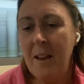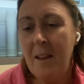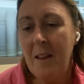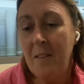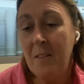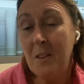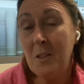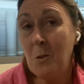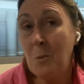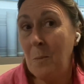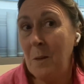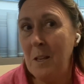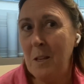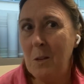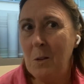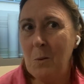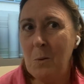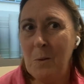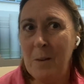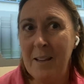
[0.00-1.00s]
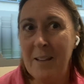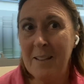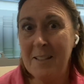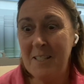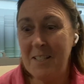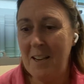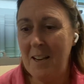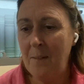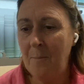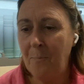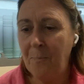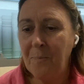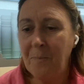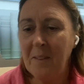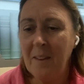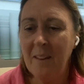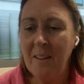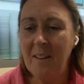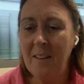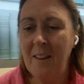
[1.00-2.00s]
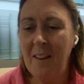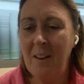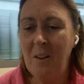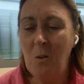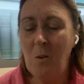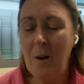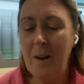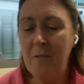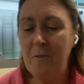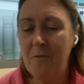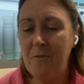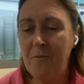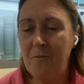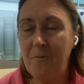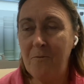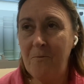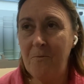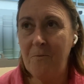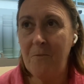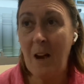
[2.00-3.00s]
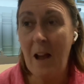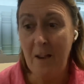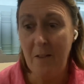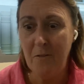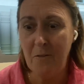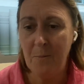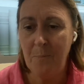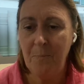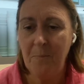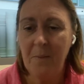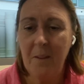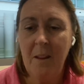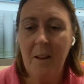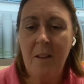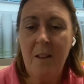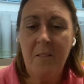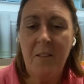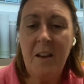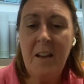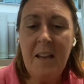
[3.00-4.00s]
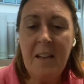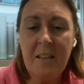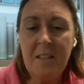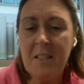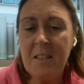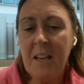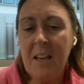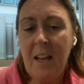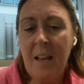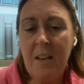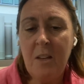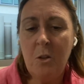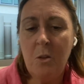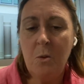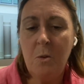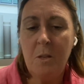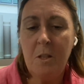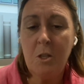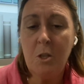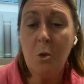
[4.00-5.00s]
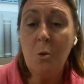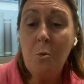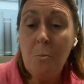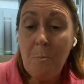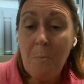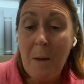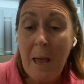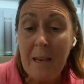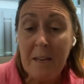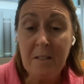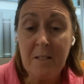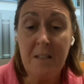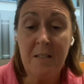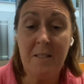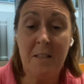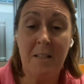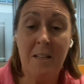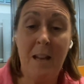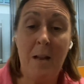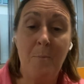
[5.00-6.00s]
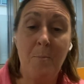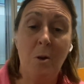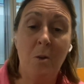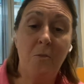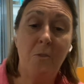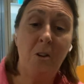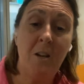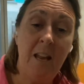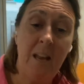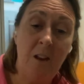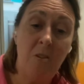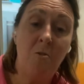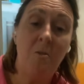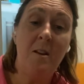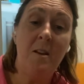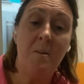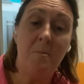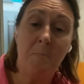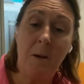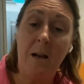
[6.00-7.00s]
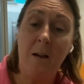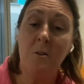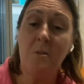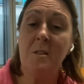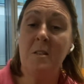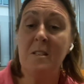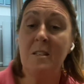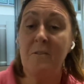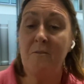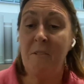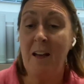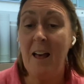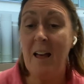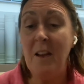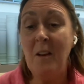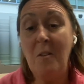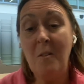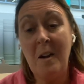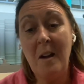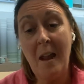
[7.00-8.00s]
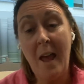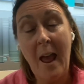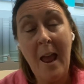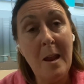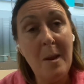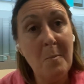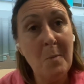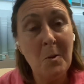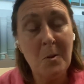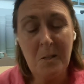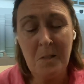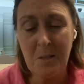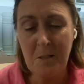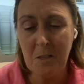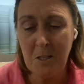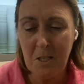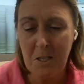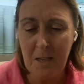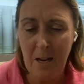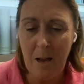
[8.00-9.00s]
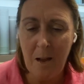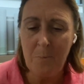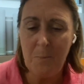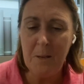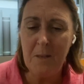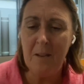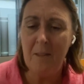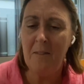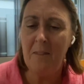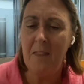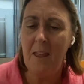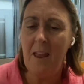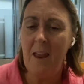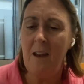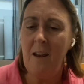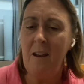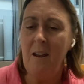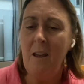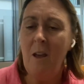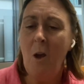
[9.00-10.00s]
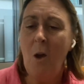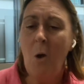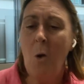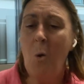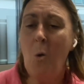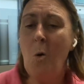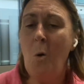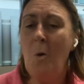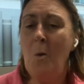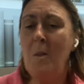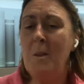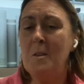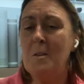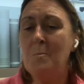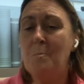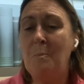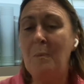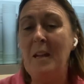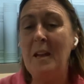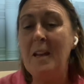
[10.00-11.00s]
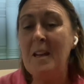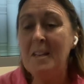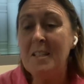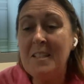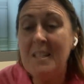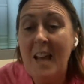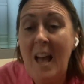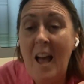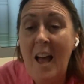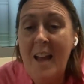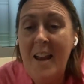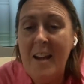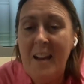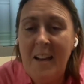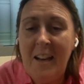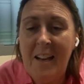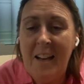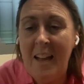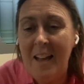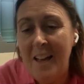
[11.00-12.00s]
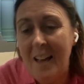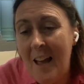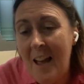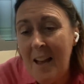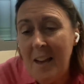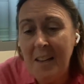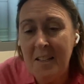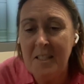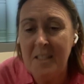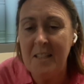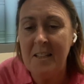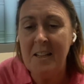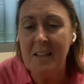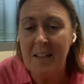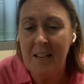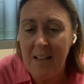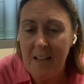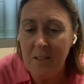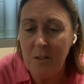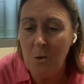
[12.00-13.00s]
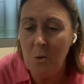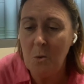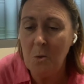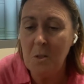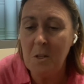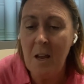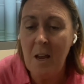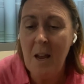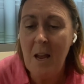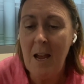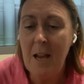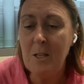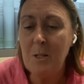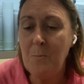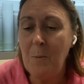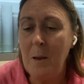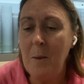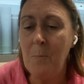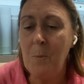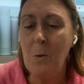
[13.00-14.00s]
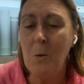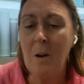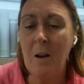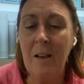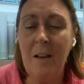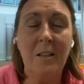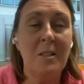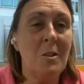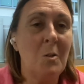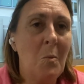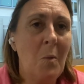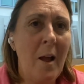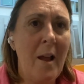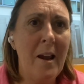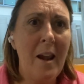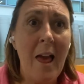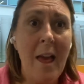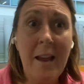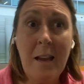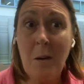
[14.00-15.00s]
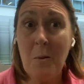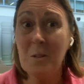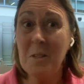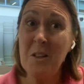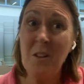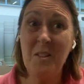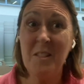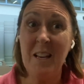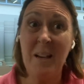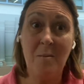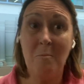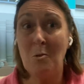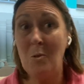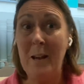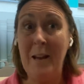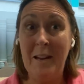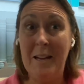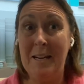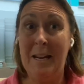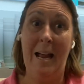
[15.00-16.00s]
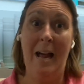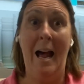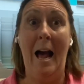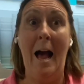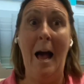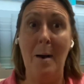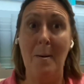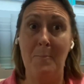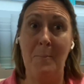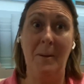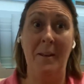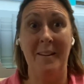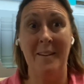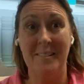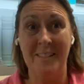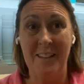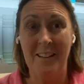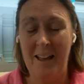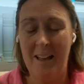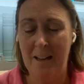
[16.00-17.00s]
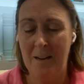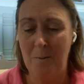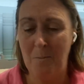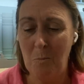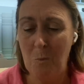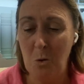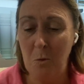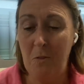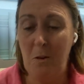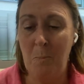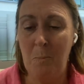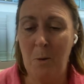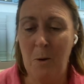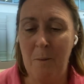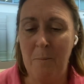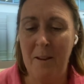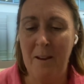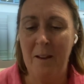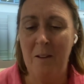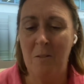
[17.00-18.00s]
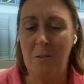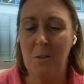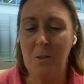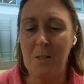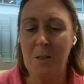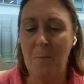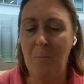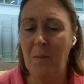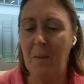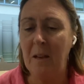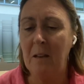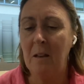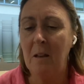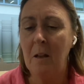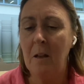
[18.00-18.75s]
This will be you next year in grade 5. The next thing I knew, the 2 Maxes had come over, and Henry and Miles and Savannah and Amos and Sherman, and then all these big tight hugs and cuddles as people clicked away, like I was on some red carpet at a movie premiere or something.